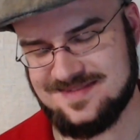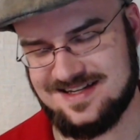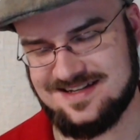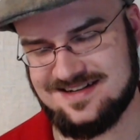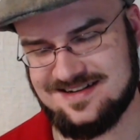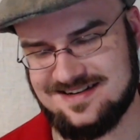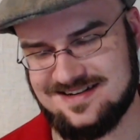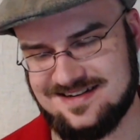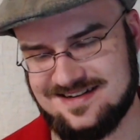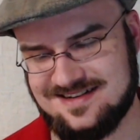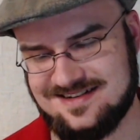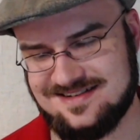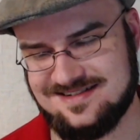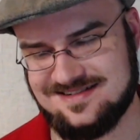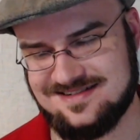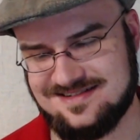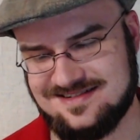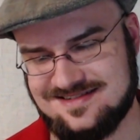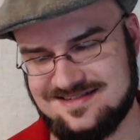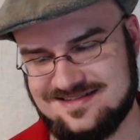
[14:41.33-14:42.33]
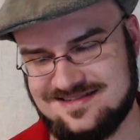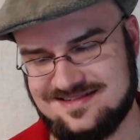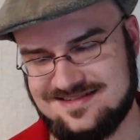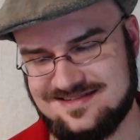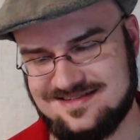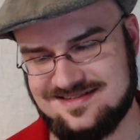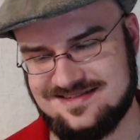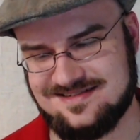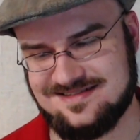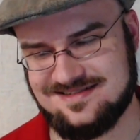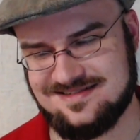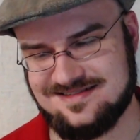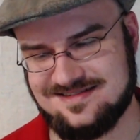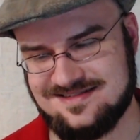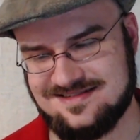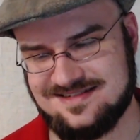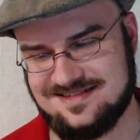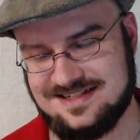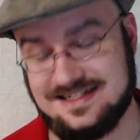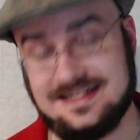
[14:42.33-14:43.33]
it
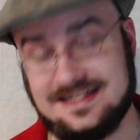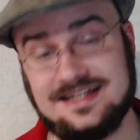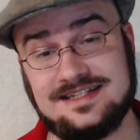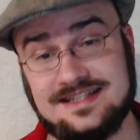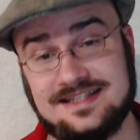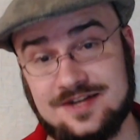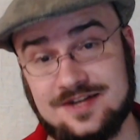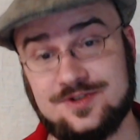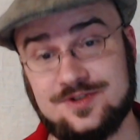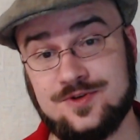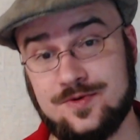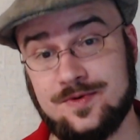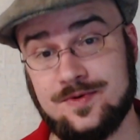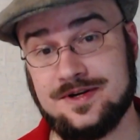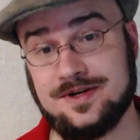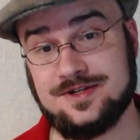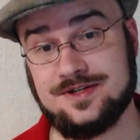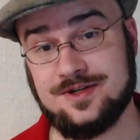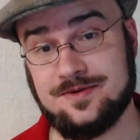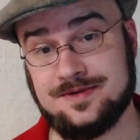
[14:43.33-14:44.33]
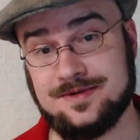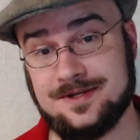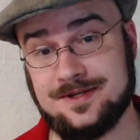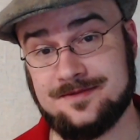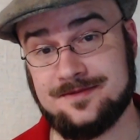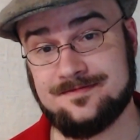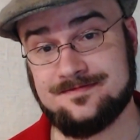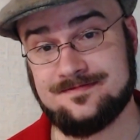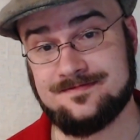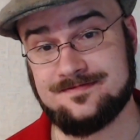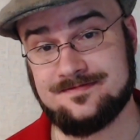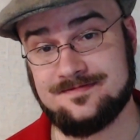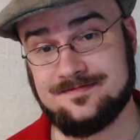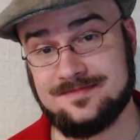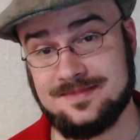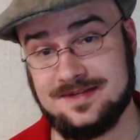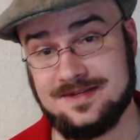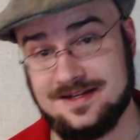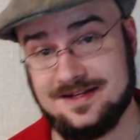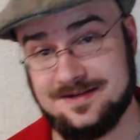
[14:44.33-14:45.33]
does the extra work, shall we say.
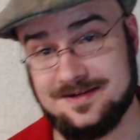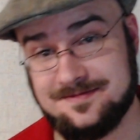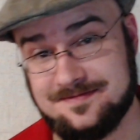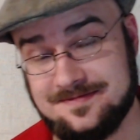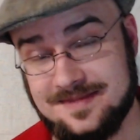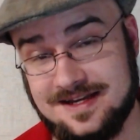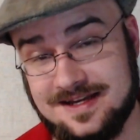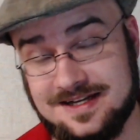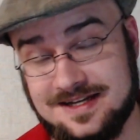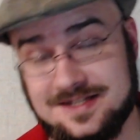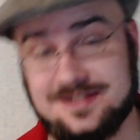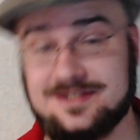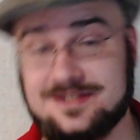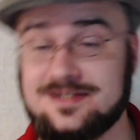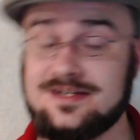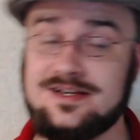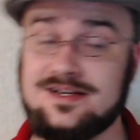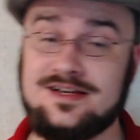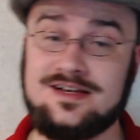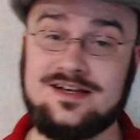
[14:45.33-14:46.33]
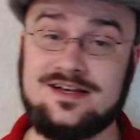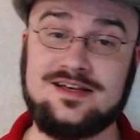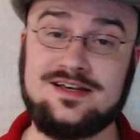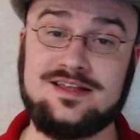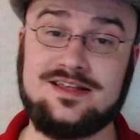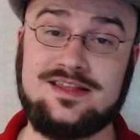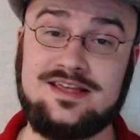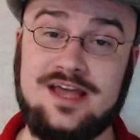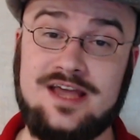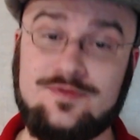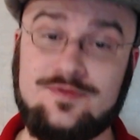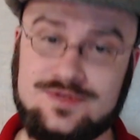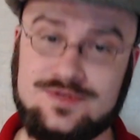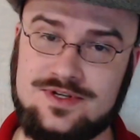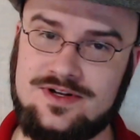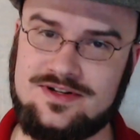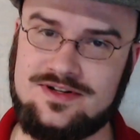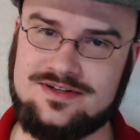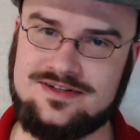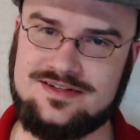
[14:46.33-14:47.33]
Yeah, and the end
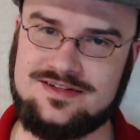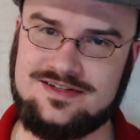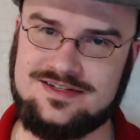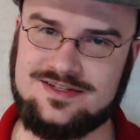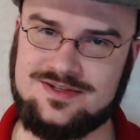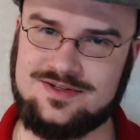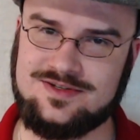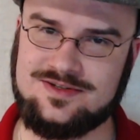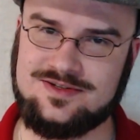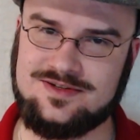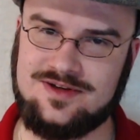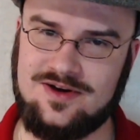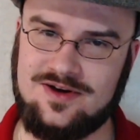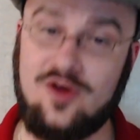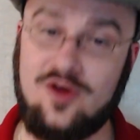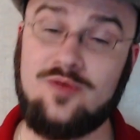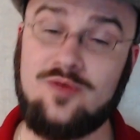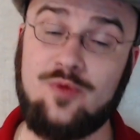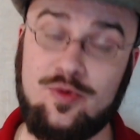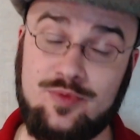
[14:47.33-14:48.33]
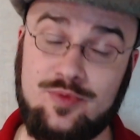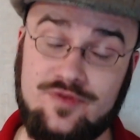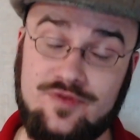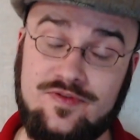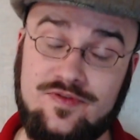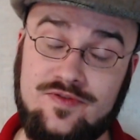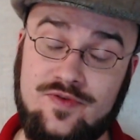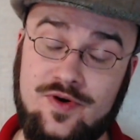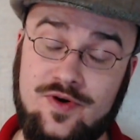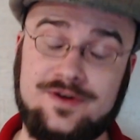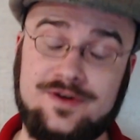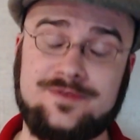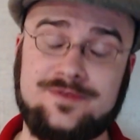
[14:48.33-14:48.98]
result is all the more beautiful for it.